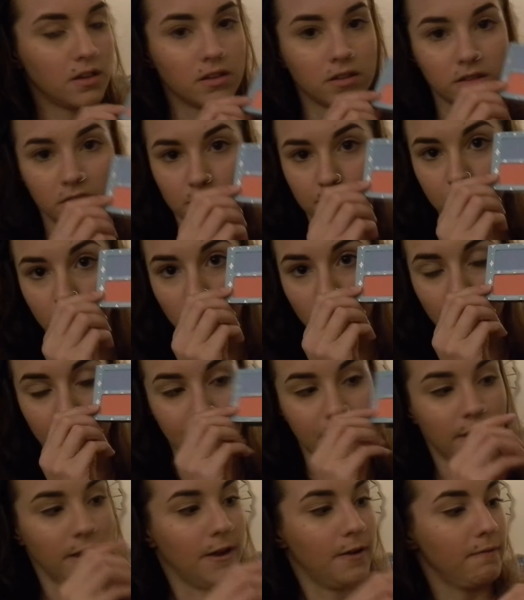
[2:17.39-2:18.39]

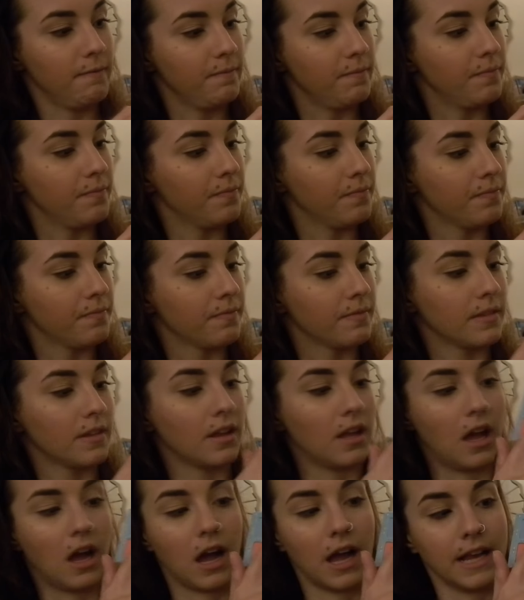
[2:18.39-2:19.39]
Suburbia,
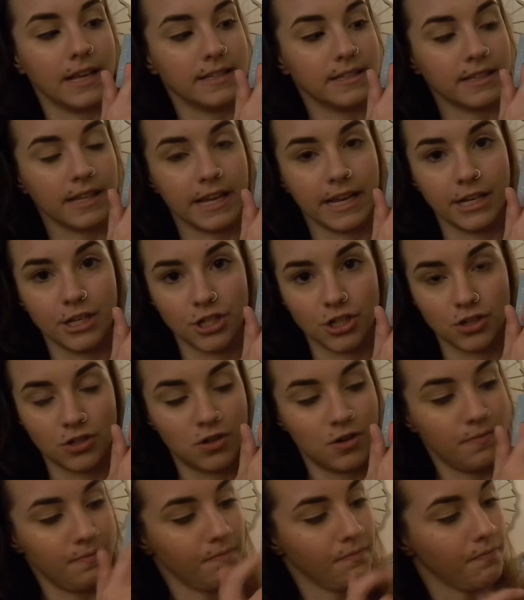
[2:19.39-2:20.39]
Ice
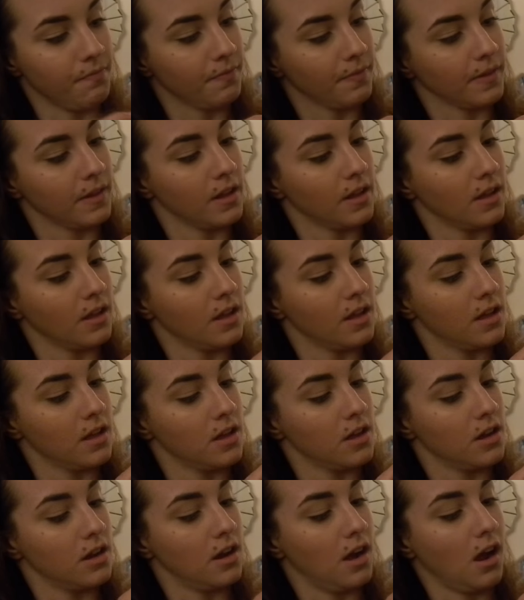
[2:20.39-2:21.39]
Angel,
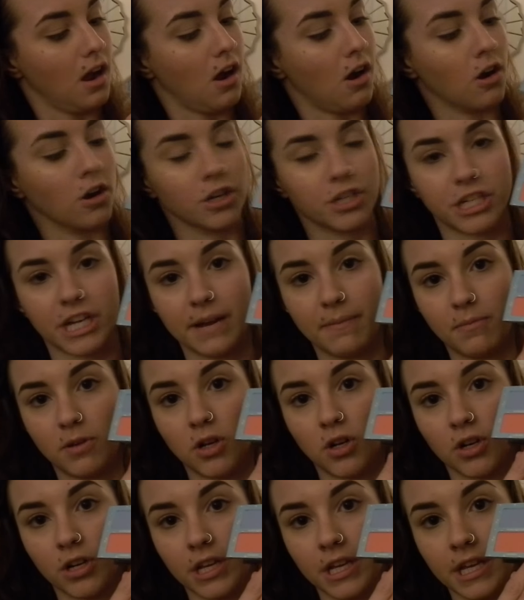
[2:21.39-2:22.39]
Heart-Shaped
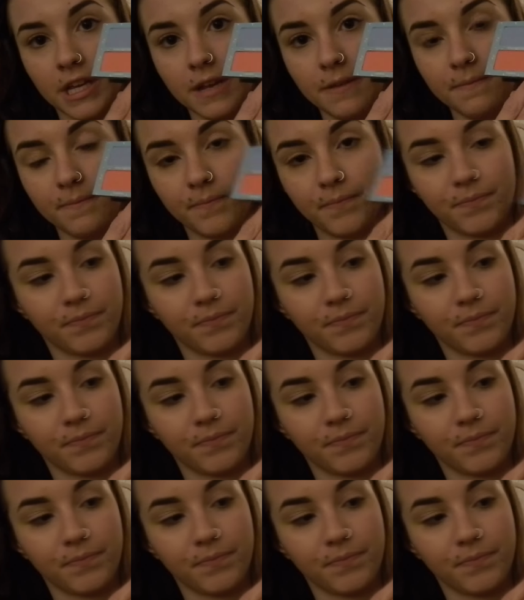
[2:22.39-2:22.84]
Cookie,